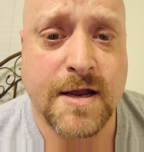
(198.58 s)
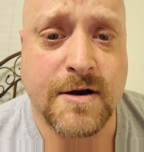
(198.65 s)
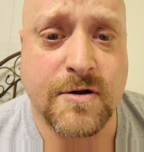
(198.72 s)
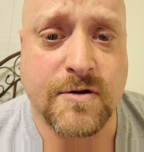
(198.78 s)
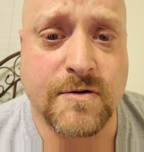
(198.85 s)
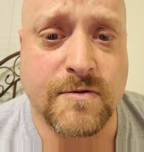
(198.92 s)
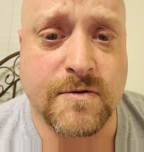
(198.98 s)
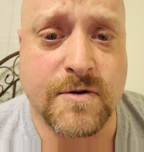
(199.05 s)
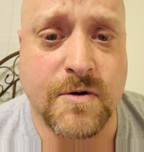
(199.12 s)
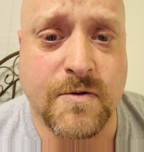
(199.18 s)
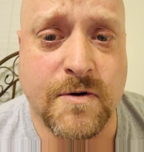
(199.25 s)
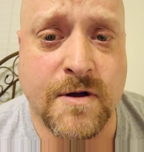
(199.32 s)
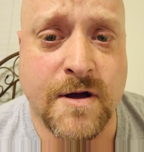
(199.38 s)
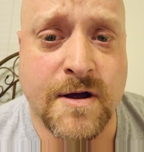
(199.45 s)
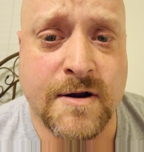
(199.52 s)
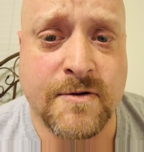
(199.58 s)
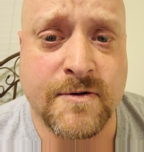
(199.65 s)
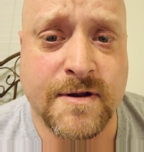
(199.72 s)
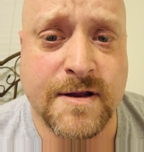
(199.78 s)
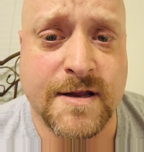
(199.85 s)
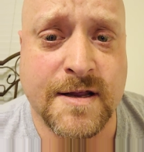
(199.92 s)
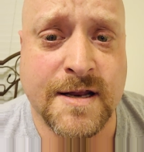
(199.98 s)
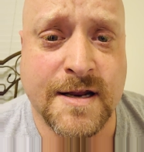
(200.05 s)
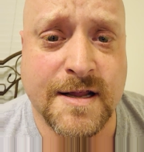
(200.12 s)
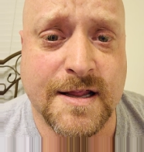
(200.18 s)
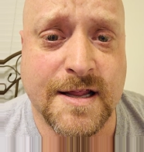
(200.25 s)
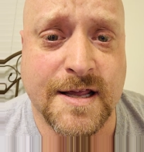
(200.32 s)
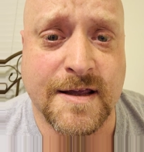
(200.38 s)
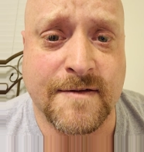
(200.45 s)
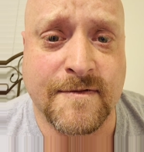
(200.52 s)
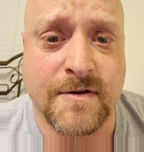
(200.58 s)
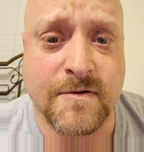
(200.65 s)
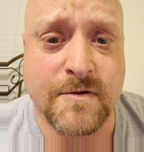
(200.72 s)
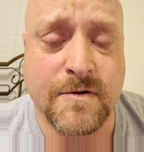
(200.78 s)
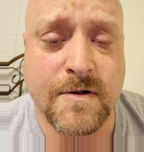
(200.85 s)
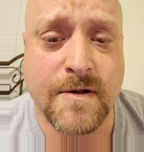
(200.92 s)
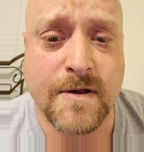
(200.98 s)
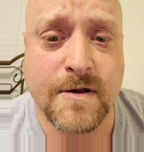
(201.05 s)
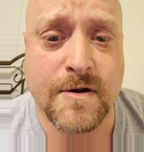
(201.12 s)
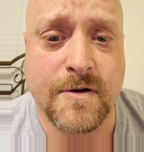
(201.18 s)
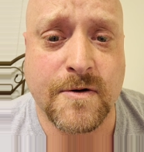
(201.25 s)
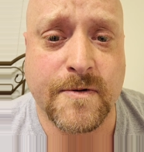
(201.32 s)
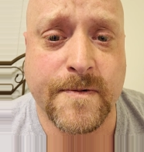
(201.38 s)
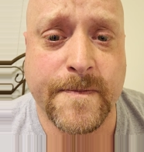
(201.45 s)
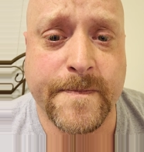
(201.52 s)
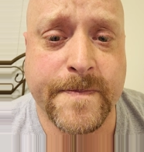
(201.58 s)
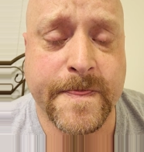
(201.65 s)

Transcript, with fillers: He knows what's going on. I mean, he didn't leave you. You know,